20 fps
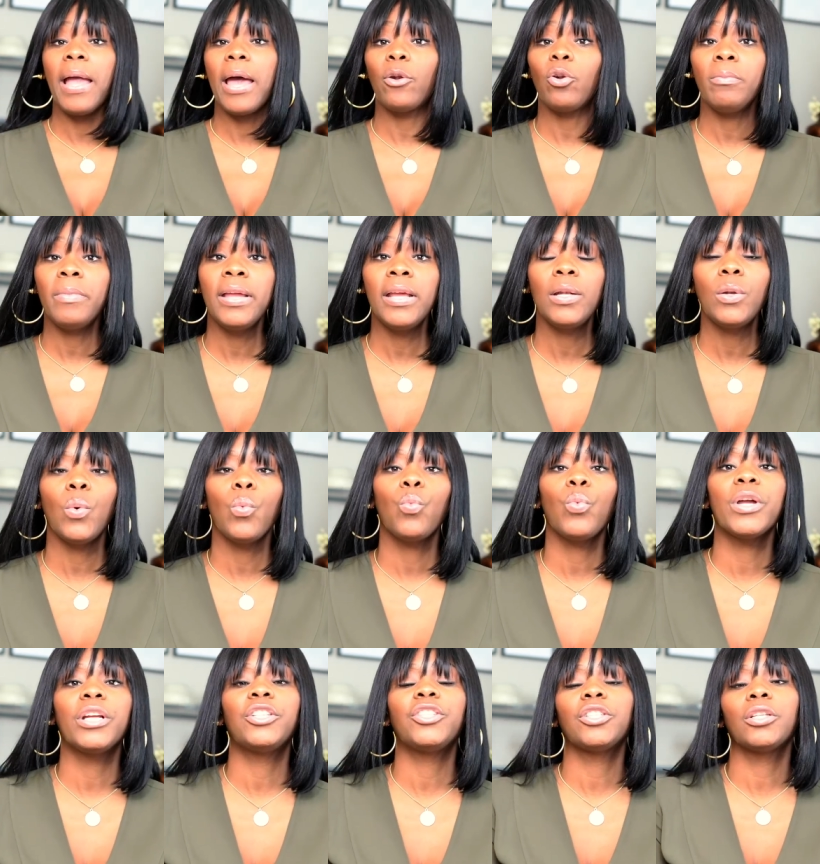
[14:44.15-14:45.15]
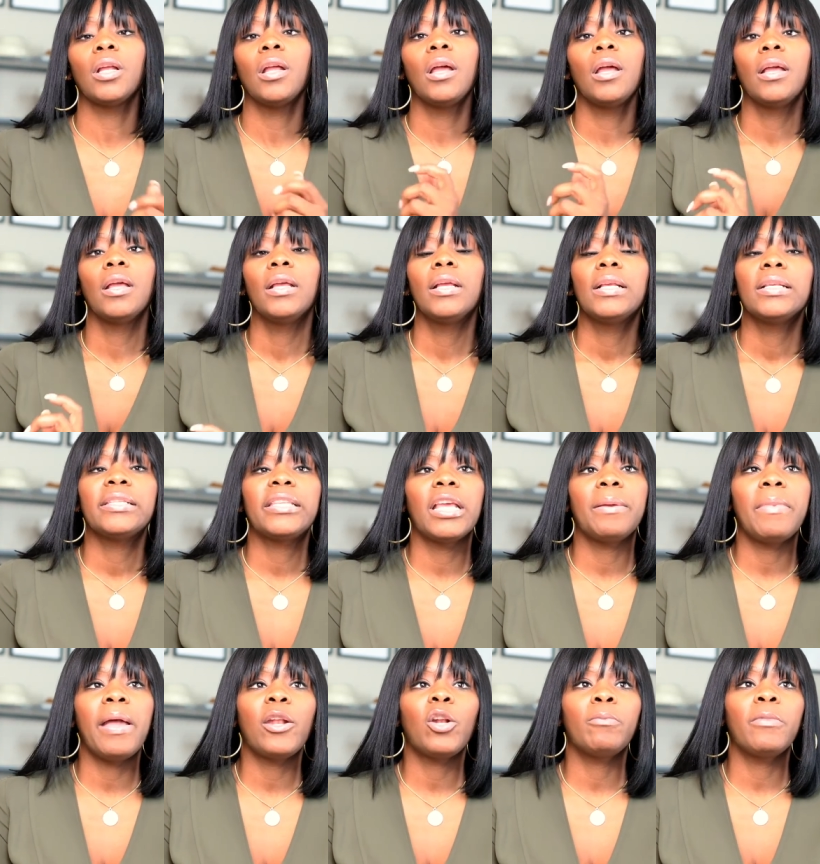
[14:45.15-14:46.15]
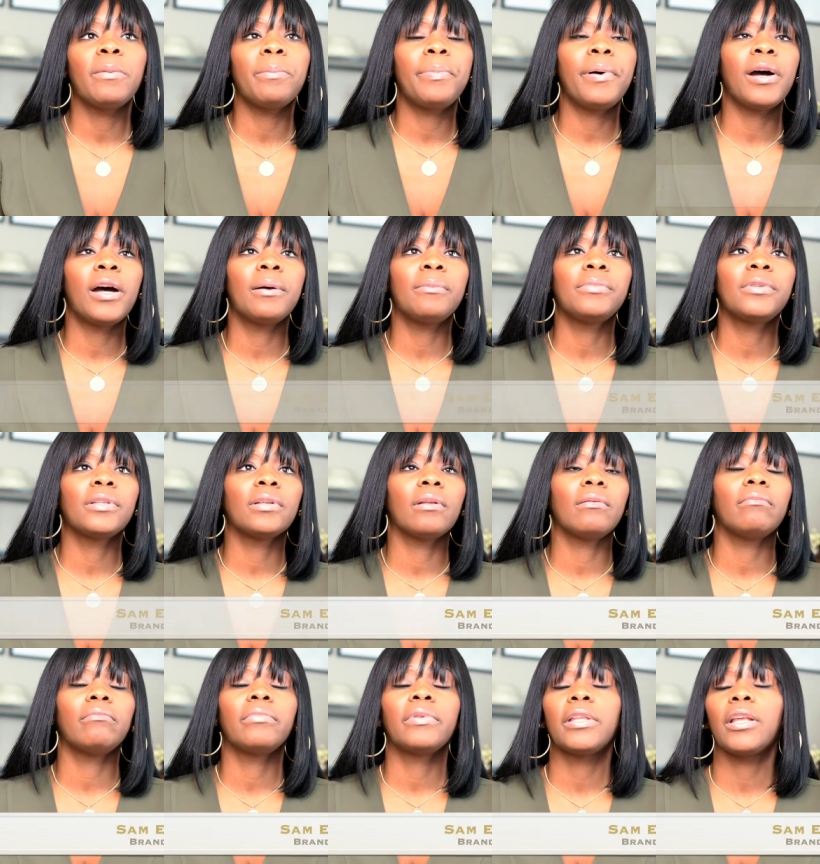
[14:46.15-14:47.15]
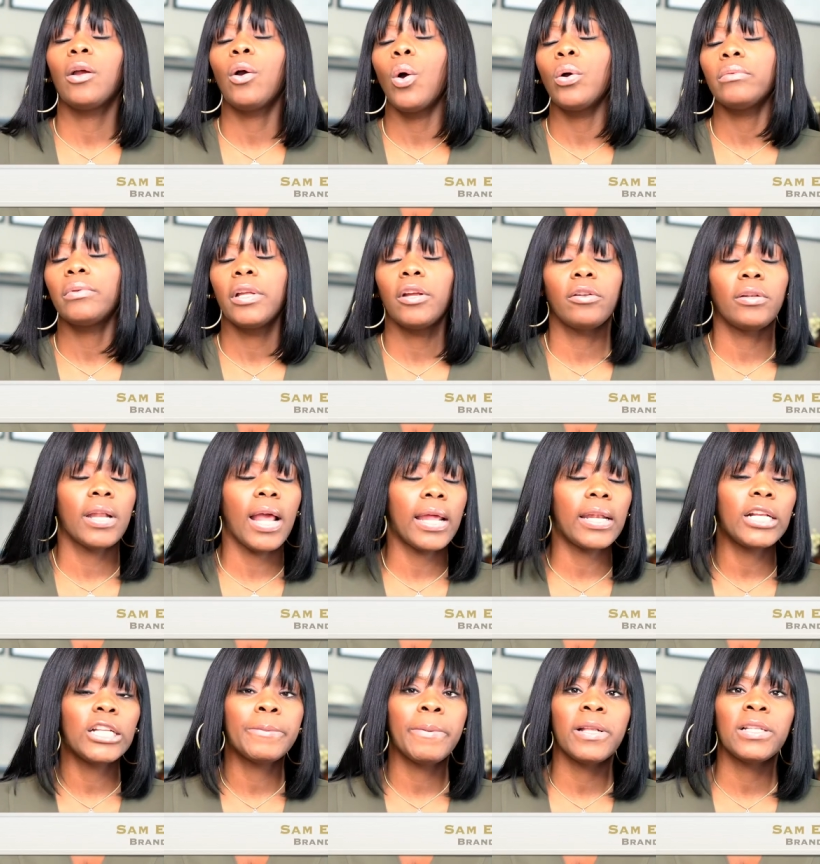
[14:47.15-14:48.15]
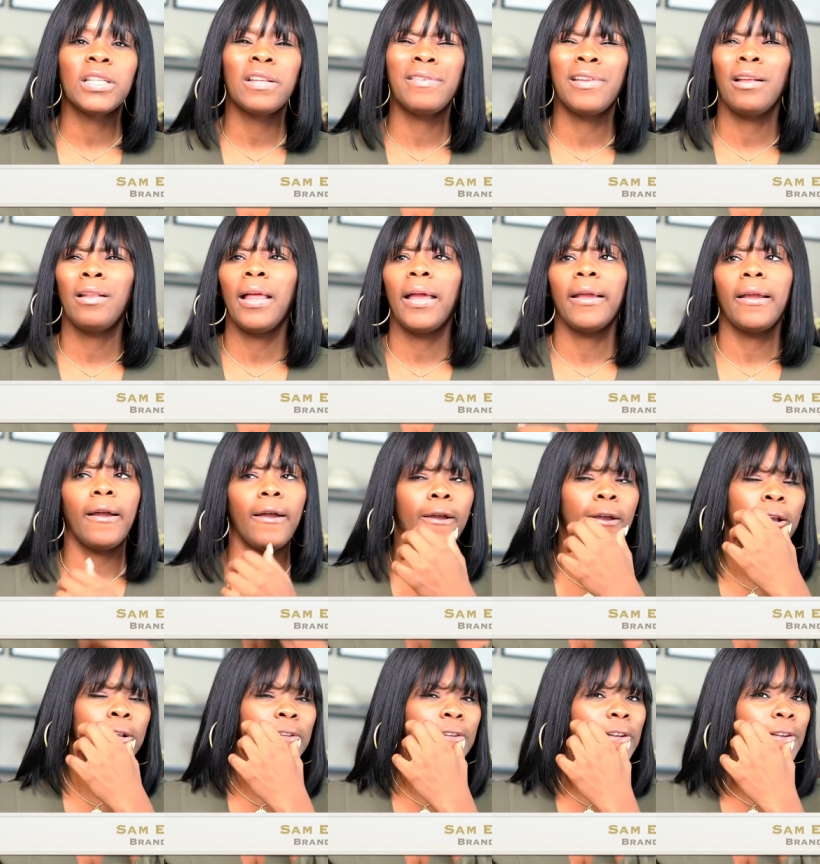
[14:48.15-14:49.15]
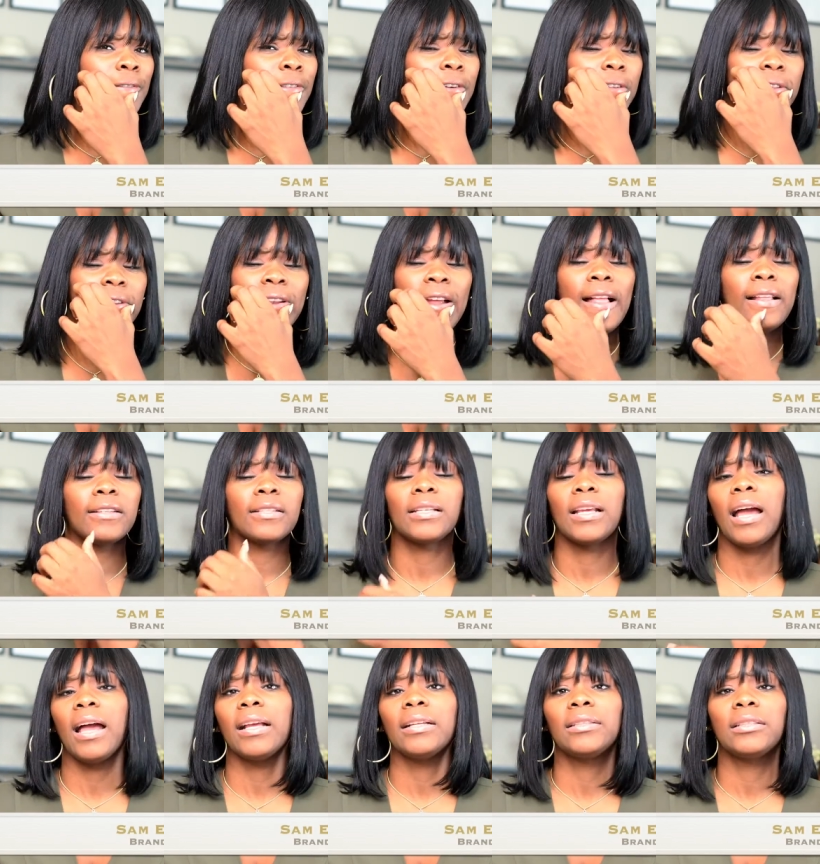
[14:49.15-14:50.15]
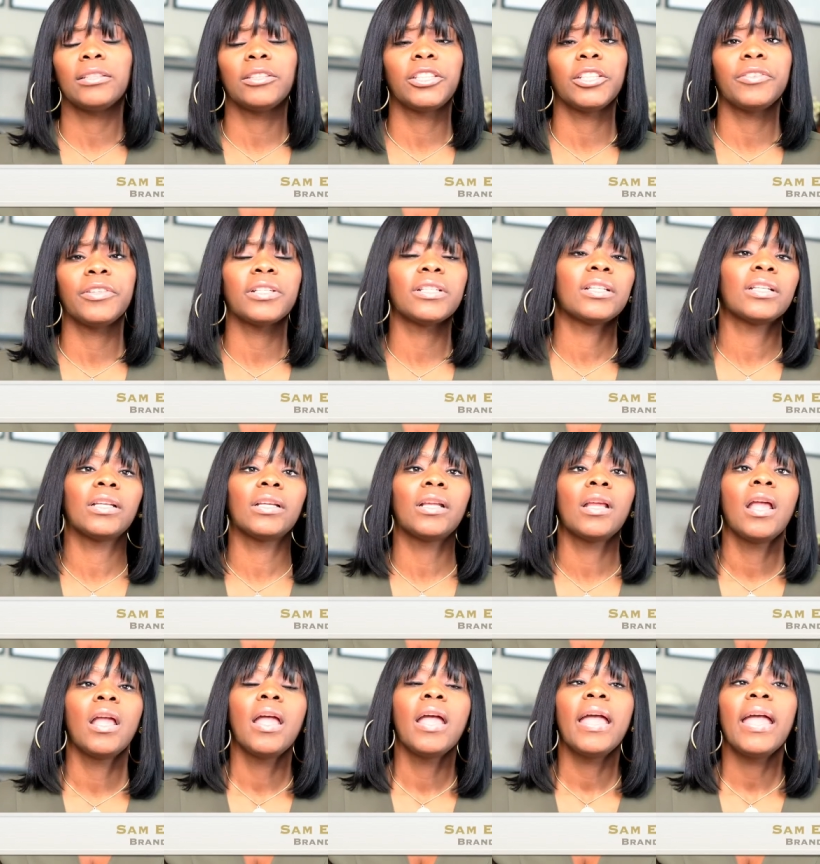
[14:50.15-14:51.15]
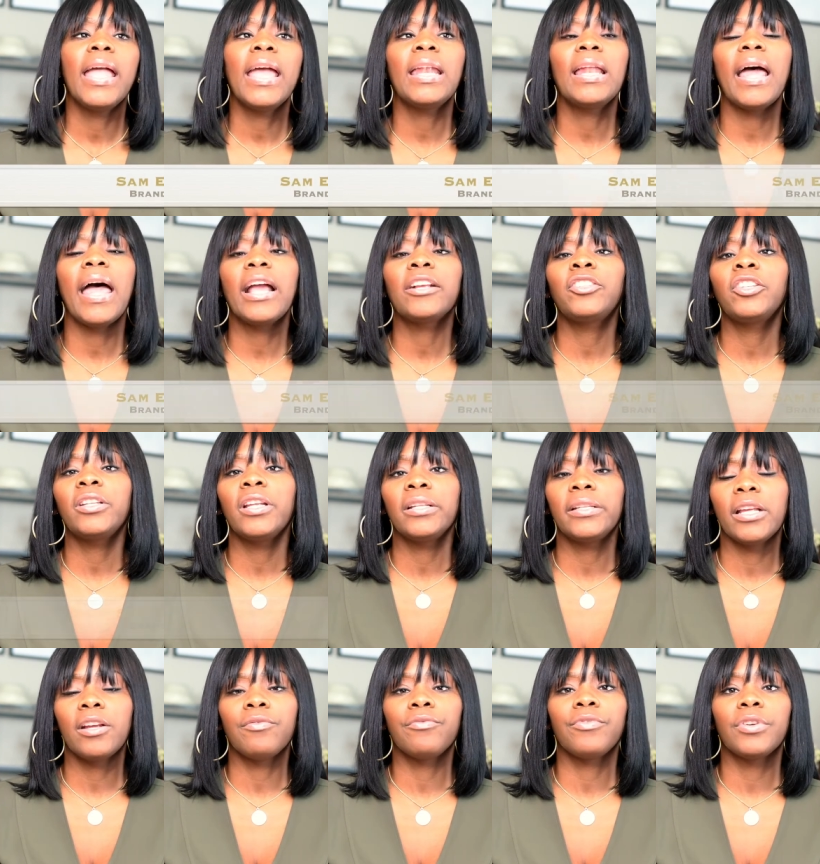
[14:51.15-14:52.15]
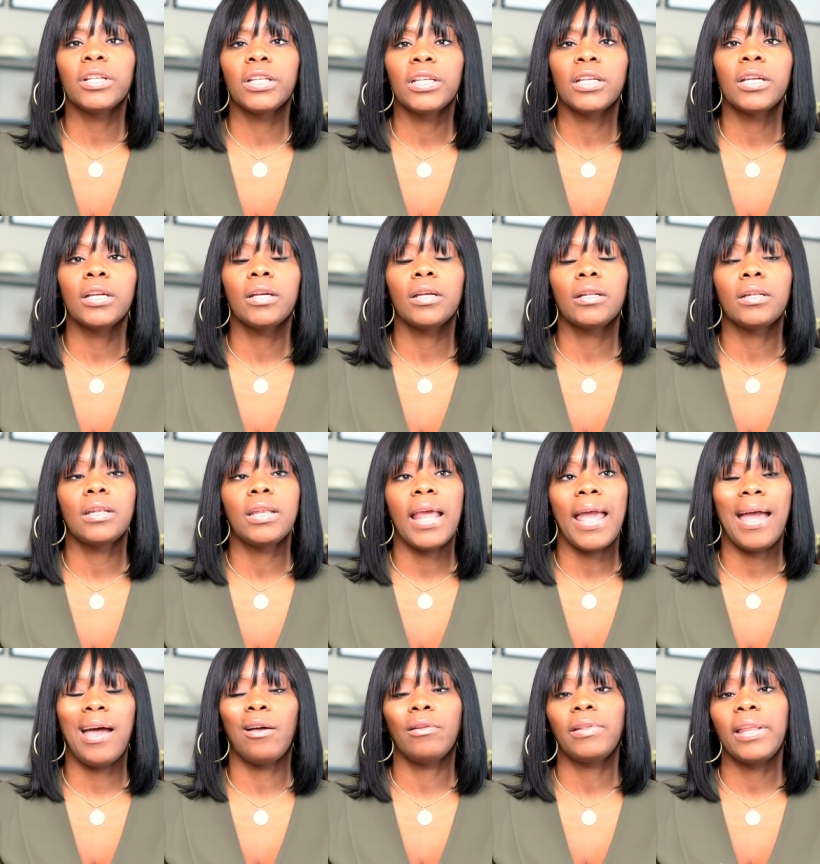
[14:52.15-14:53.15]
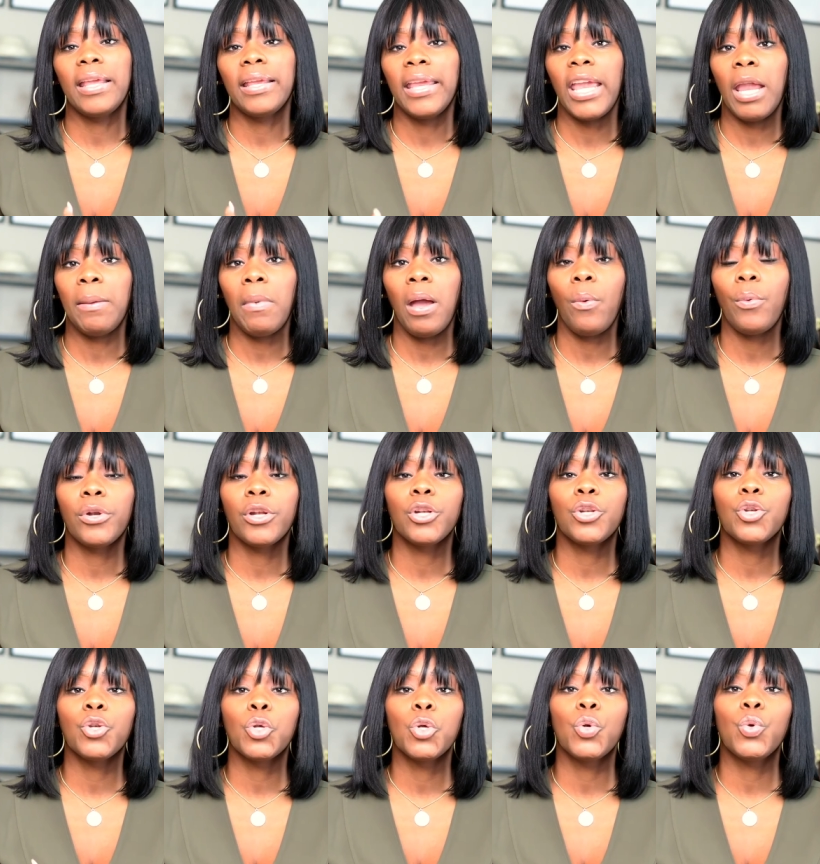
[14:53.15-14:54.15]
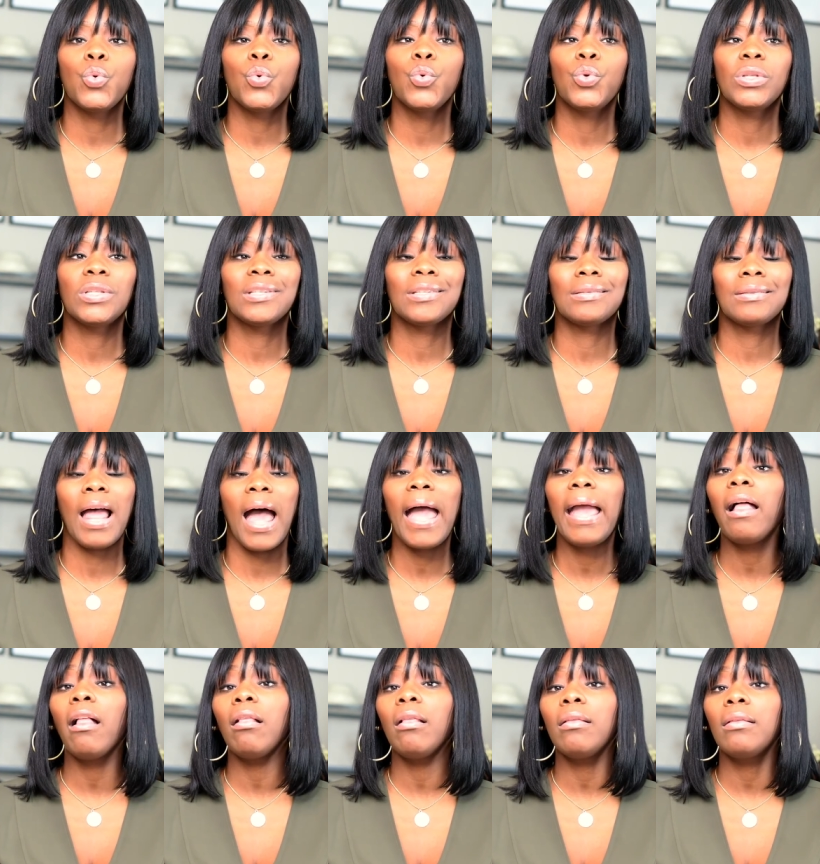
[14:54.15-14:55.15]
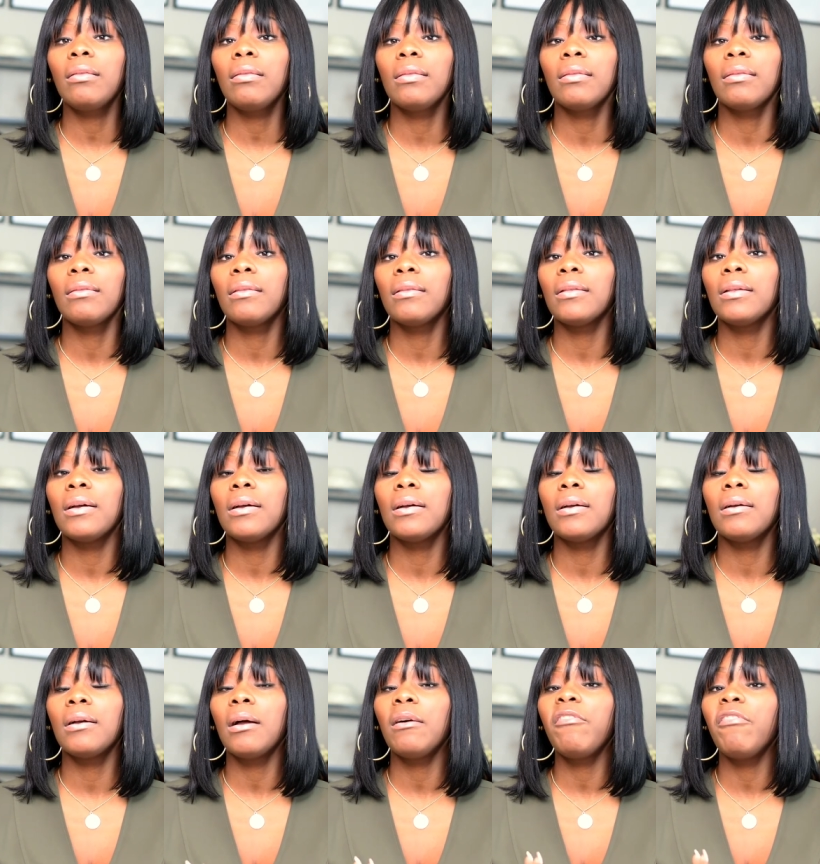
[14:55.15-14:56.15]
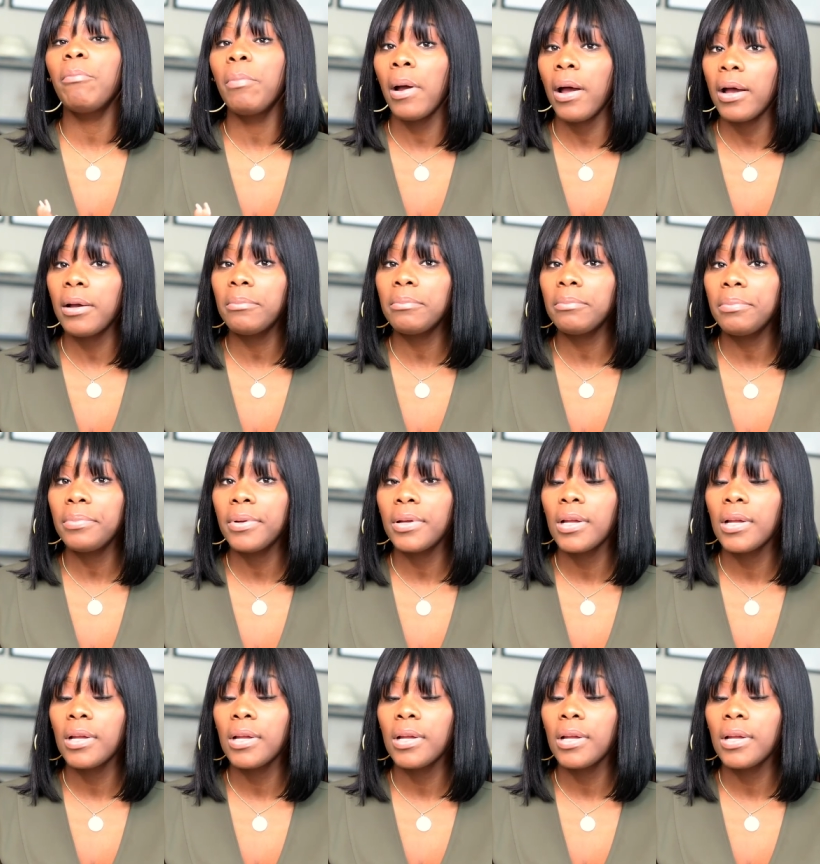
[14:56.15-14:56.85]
Edelman, which Sam Edelman pumps, they're, they're not expensive. They're like $150, guys, seriously. And I actually think they're really good. Now, they came out with a new style of pump.